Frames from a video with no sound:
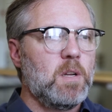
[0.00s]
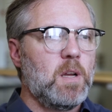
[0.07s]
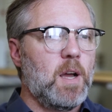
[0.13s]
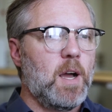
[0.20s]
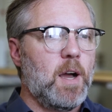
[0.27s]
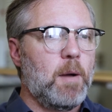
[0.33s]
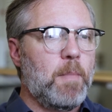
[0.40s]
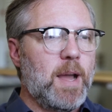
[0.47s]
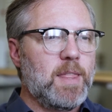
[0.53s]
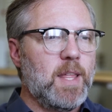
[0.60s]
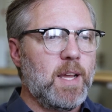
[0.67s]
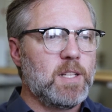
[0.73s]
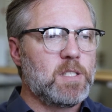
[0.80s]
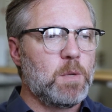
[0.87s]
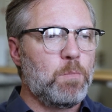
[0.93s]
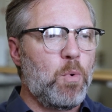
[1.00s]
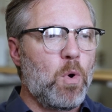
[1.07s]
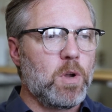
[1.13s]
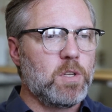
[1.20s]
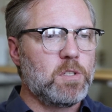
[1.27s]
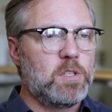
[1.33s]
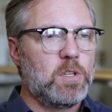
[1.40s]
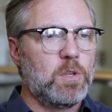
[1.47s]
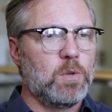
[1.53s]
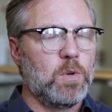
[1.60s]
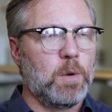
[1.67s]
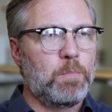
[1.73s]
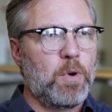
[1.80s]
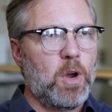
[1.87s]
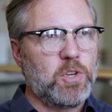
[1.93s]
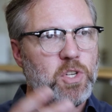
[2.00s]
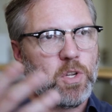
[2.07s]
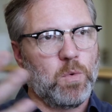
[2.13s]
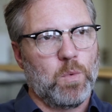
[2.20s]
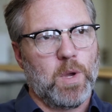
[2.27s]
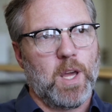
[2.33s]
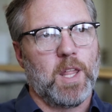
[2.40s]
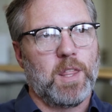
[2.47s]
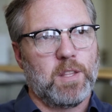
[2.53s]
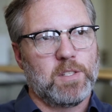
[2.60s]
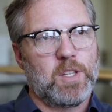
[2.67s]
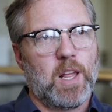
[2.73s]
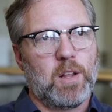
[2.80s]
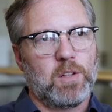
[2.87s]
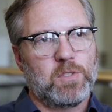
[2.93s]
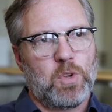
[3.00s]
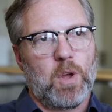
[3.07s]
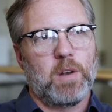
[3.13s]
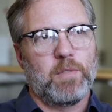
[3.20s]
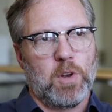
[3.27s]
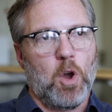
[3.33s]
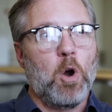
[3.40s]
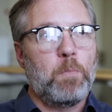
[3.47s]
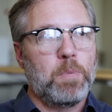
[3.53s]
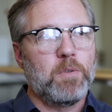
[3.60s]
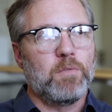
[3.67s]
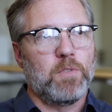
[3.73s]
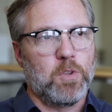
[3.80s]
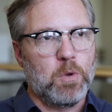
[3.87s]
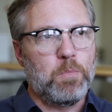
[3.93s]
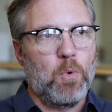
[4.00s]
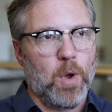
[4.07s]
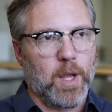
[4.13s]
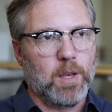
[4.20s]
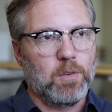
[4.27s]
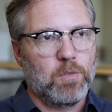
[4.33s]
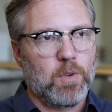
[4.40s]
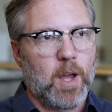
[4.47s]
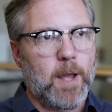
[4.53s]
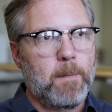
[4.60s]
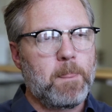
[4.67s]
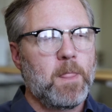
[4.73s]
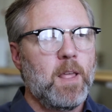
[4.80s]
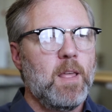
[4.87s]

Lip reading: I think it's important to approach it with sort of an open viewpoint, right?